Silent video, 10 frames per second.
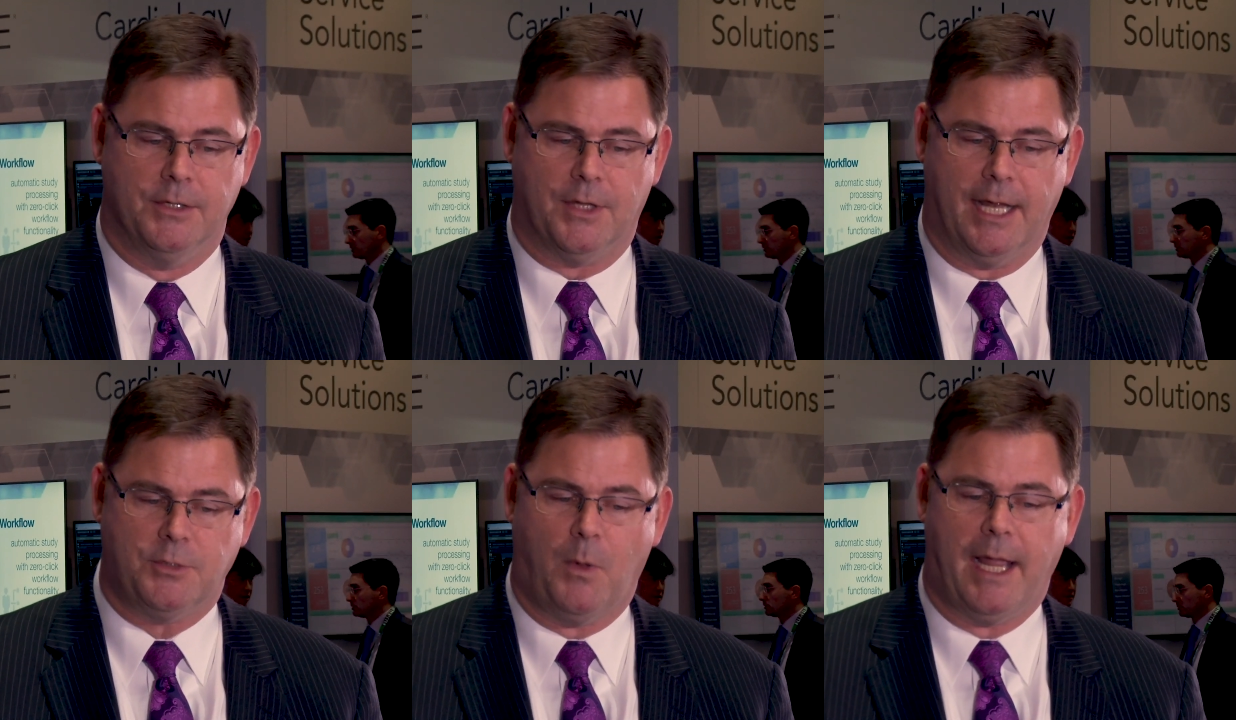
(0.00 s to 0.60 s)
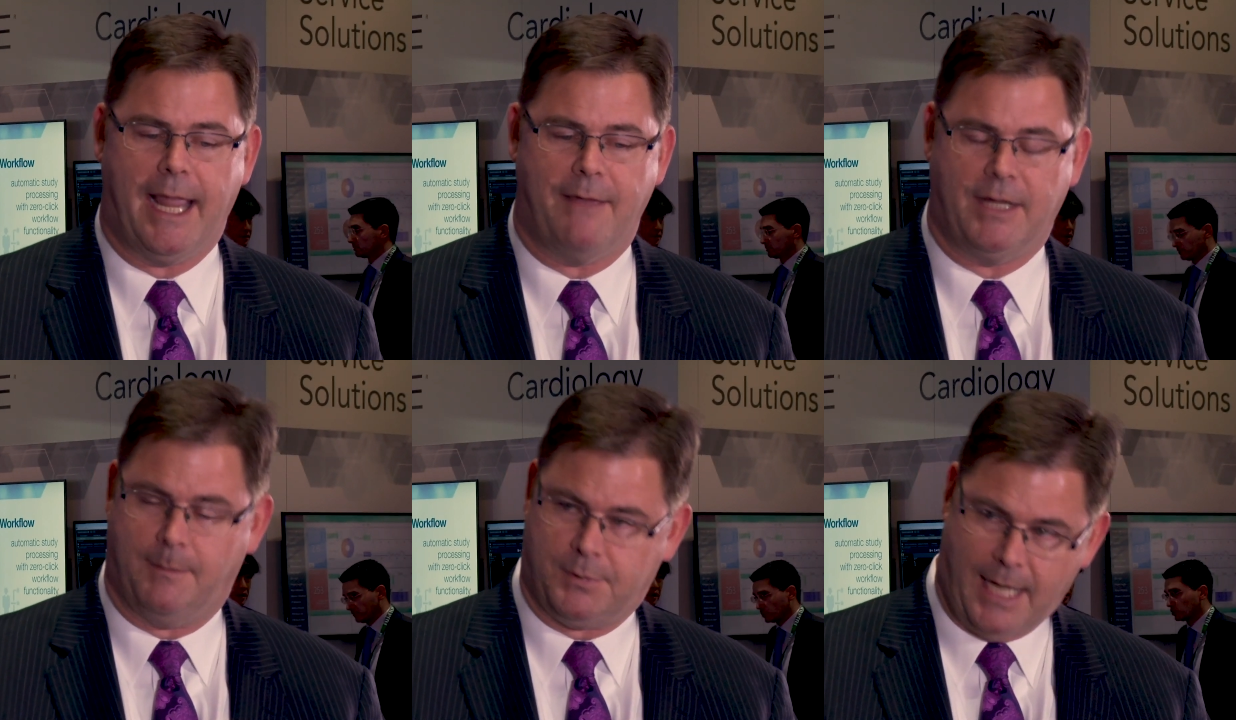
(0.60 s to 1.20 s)
Speaker 1: So that's why
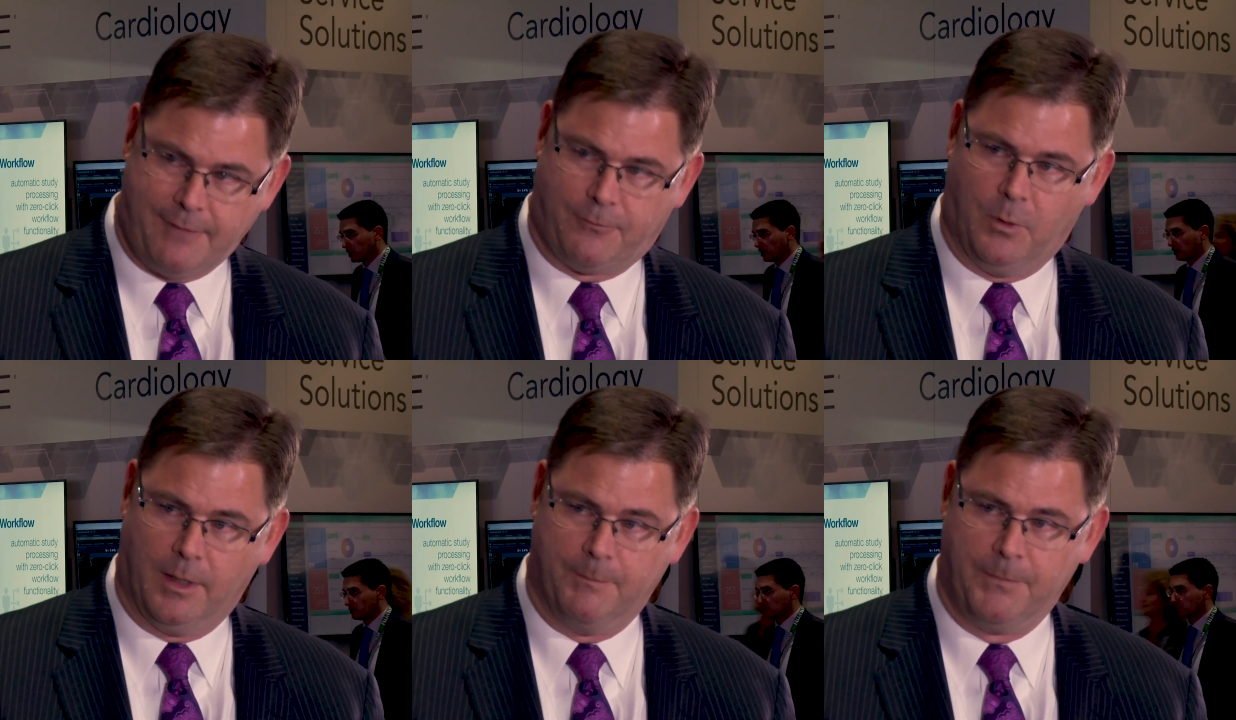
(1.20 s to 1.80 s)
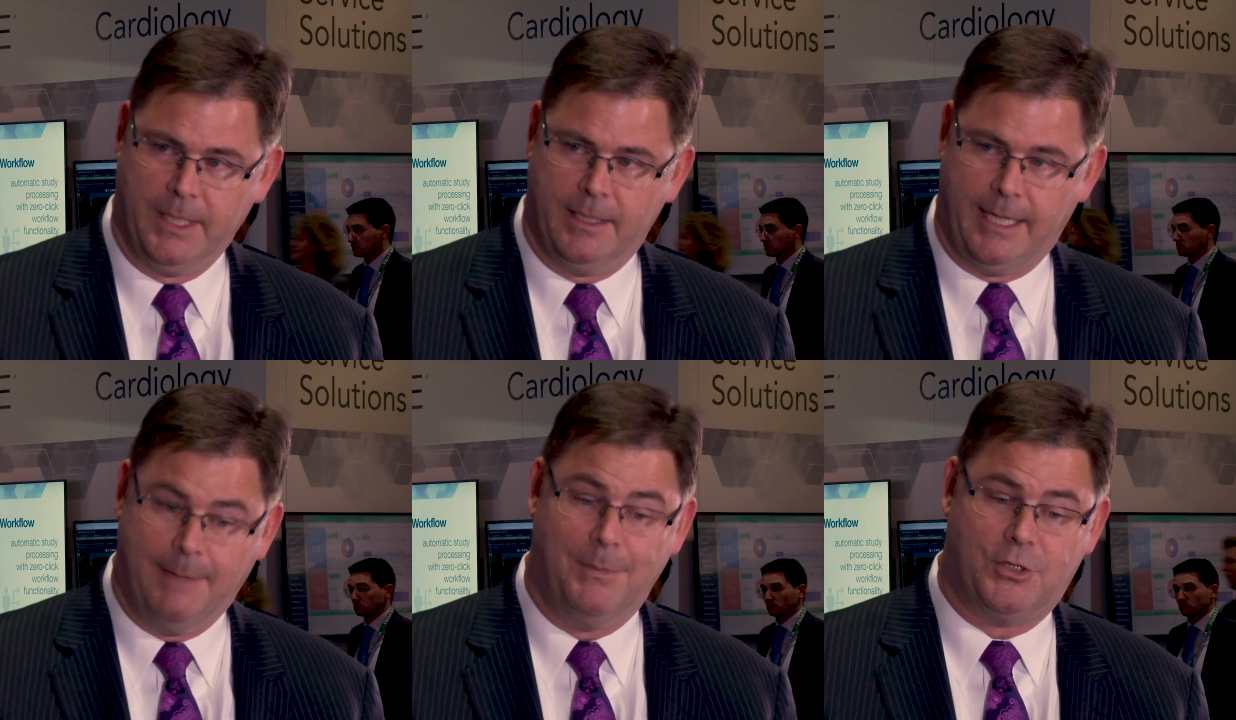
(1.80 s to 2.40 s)
having a platform
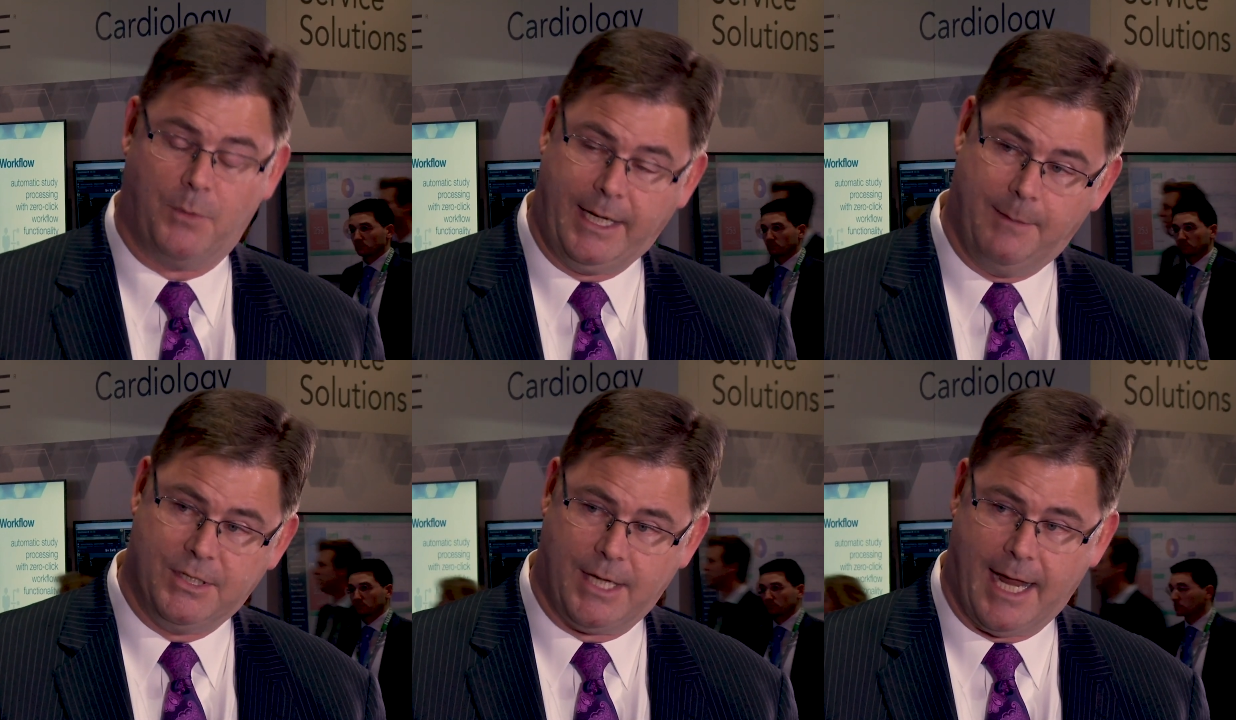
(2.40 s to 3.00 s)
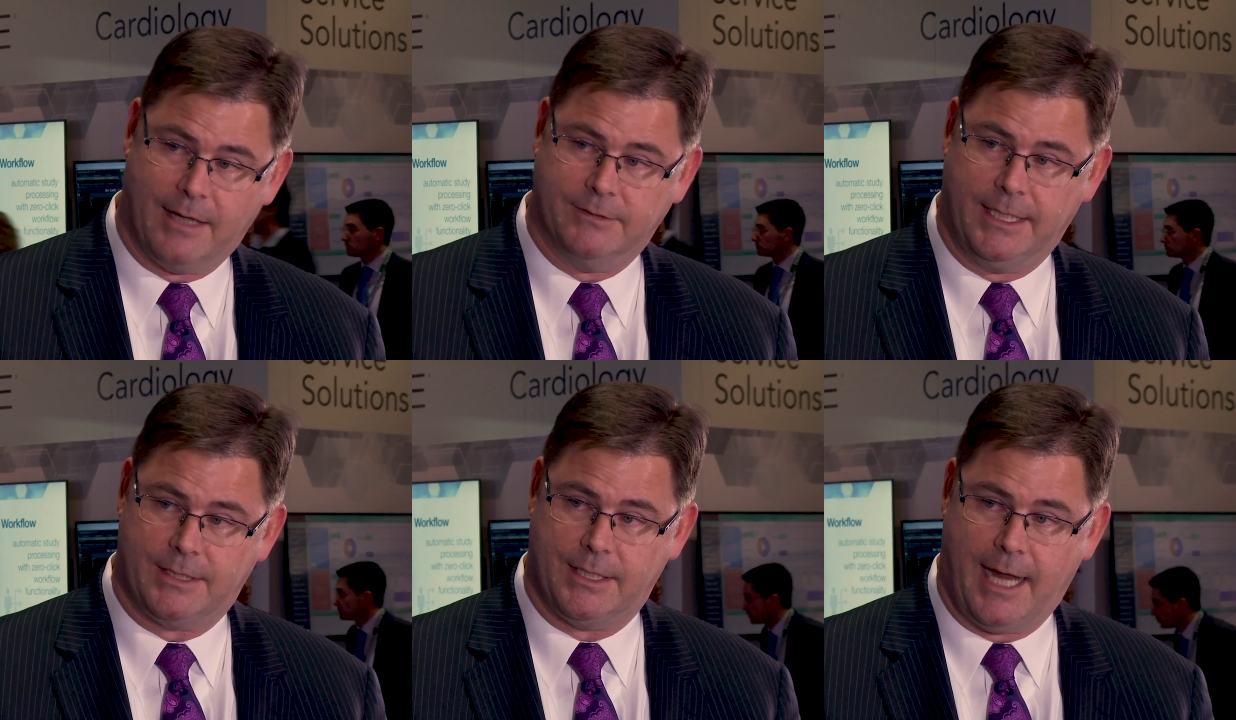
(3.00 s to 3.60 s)
in between imaging
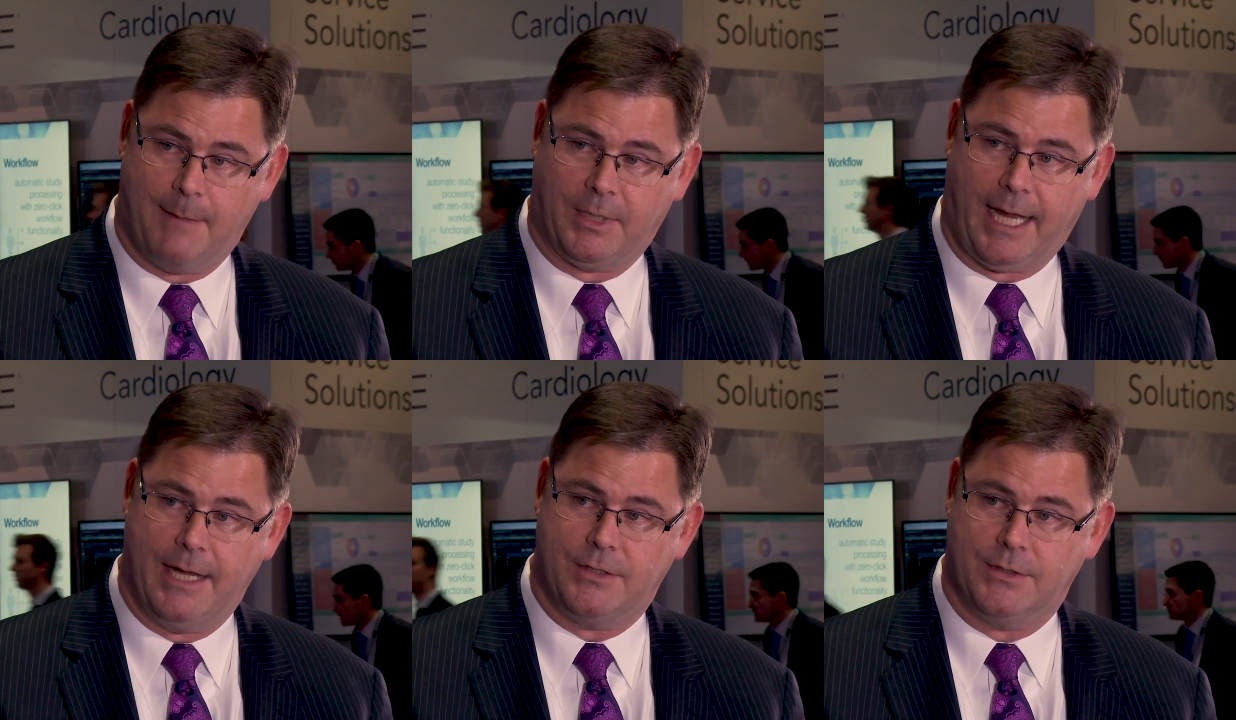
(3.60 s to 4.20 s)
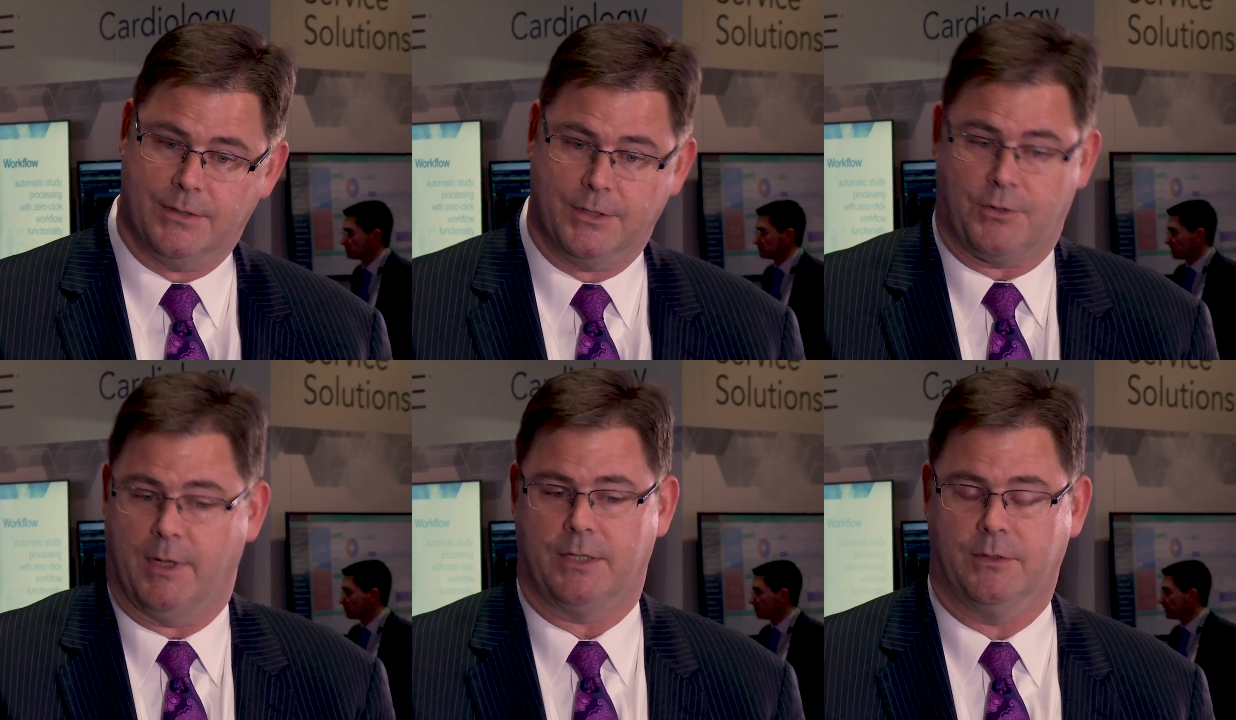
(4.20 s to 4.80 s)
analytics and the applications is
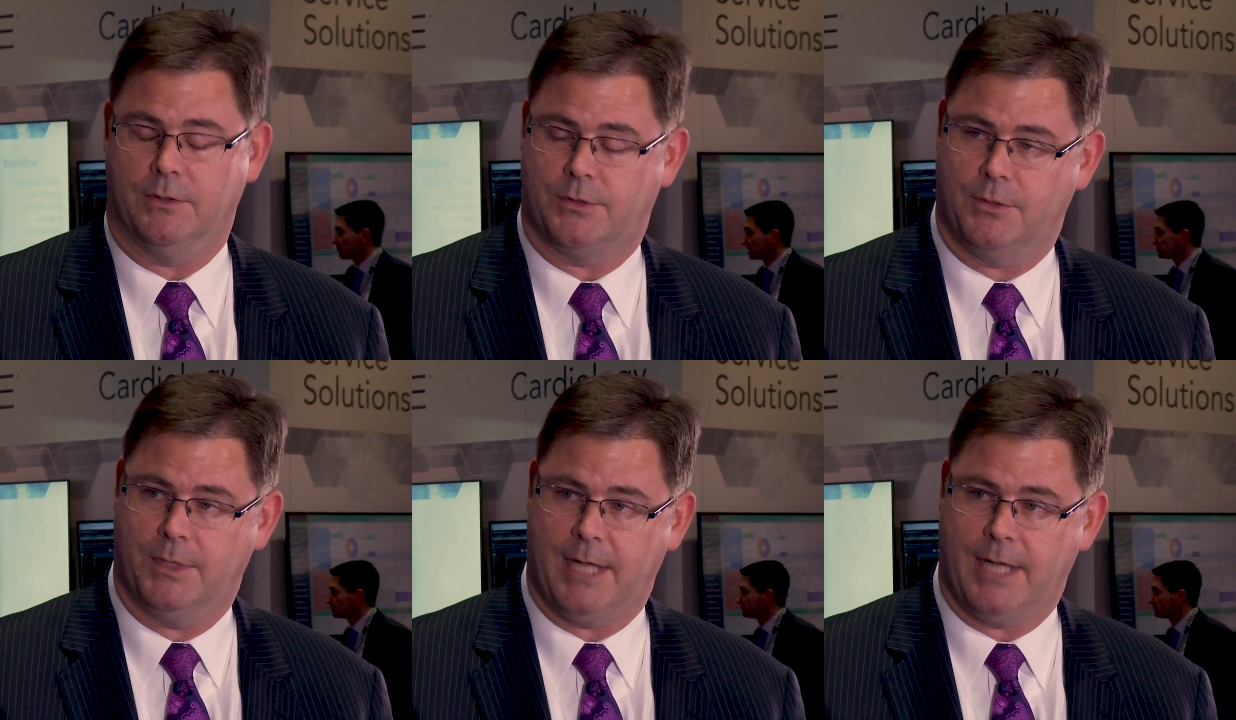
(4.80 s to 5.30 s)
critical to